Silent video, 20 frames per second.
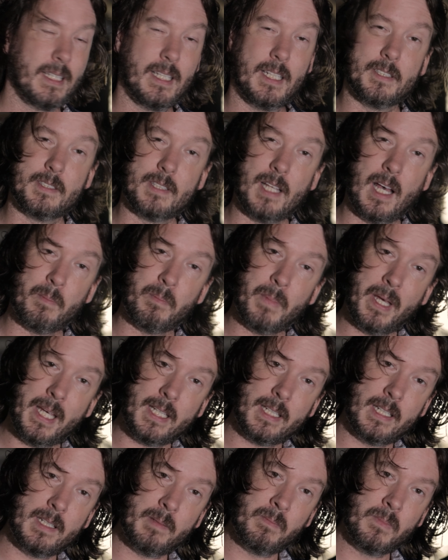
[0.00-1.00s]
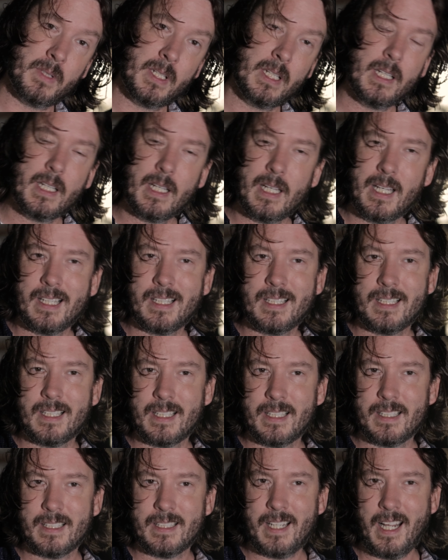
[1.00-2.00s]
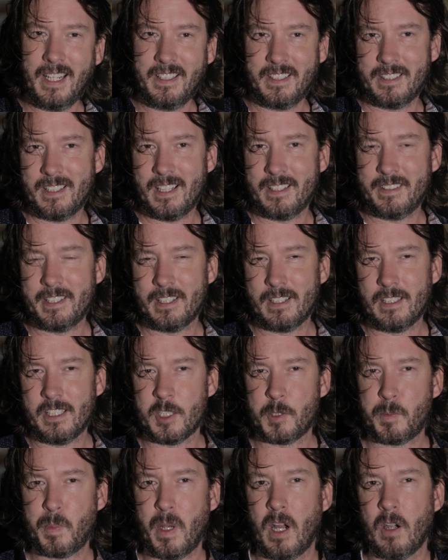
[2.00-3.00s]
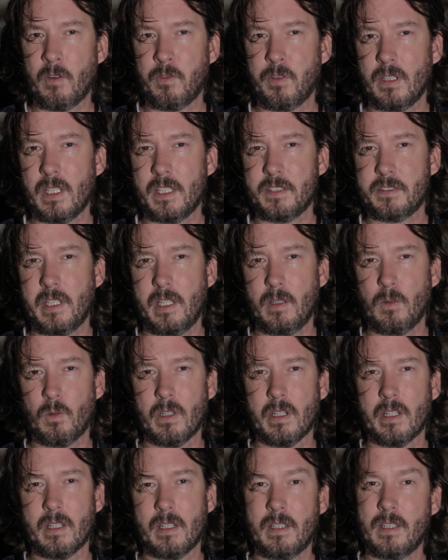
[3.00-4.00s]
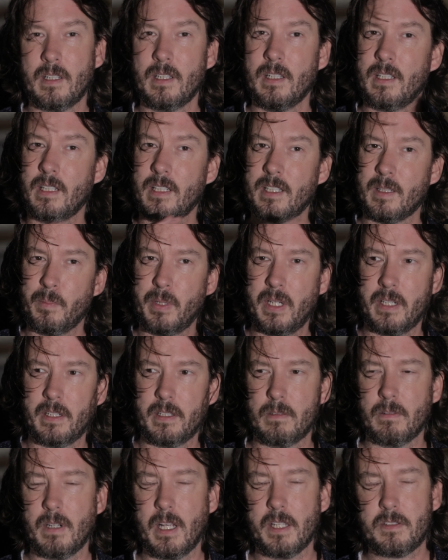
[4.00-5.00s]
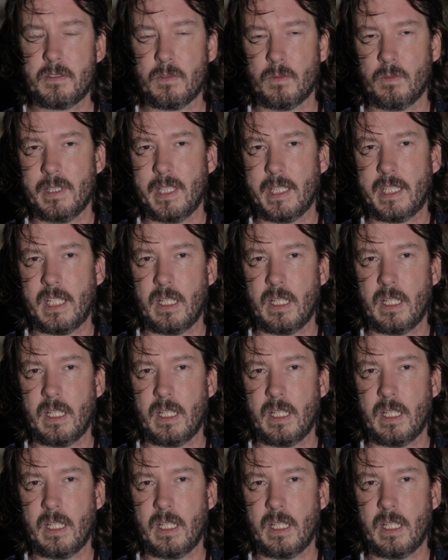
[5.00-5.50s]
They stopped making them, and they're not nearly as powerful as they were compared to the rest when they